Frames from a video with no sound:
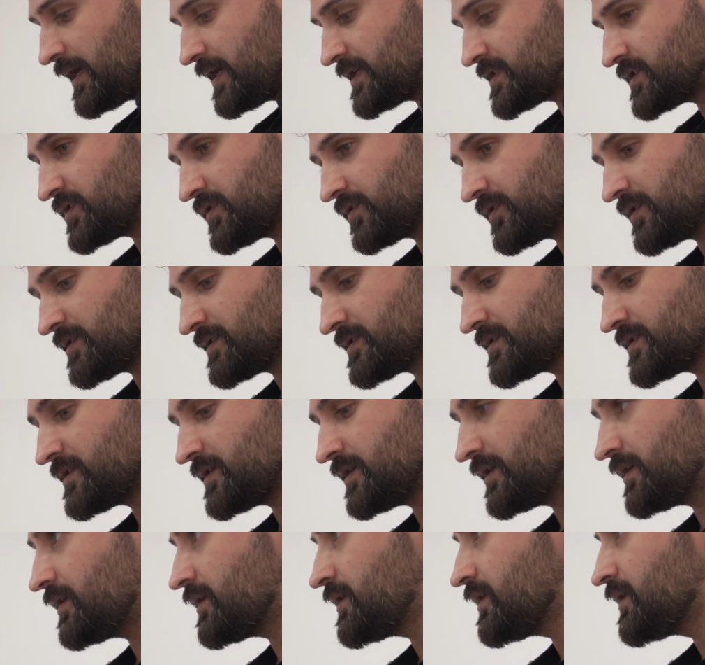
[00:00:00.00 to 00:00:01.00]
as you can
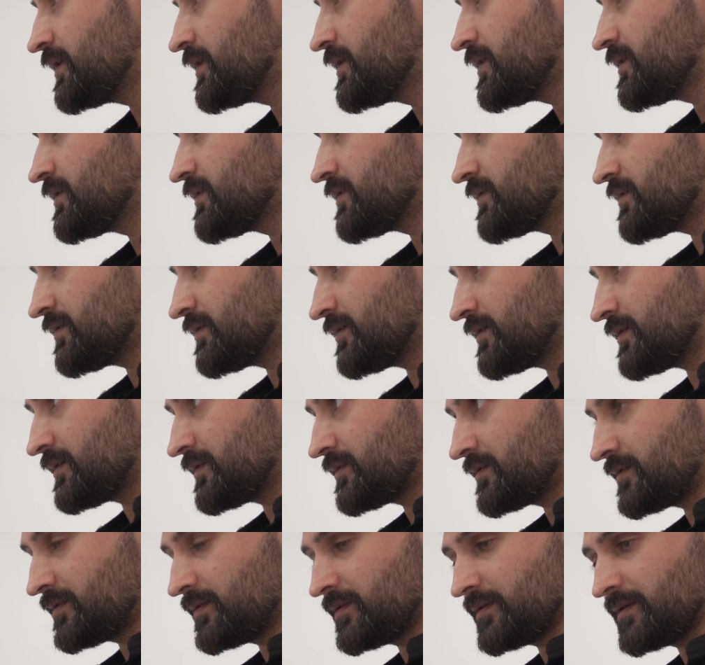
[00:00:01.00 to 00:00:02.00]
see
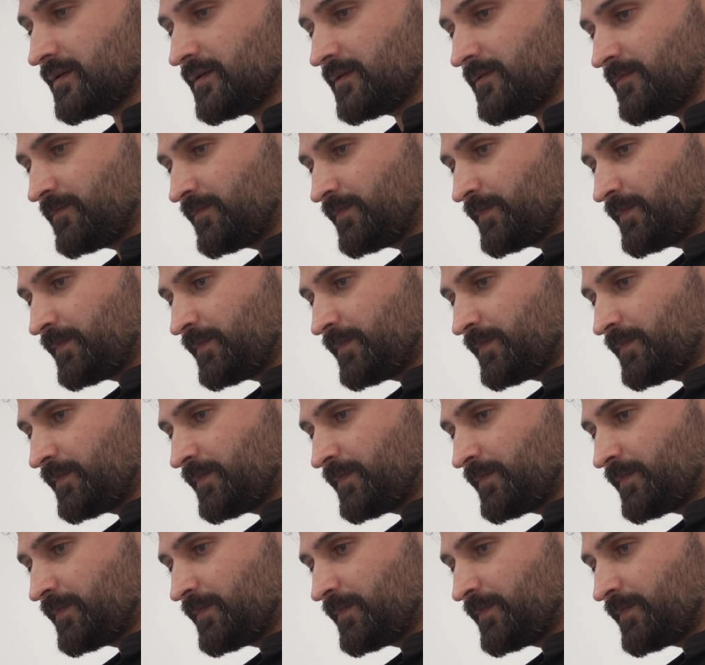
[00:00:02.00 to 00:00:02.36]
that uh,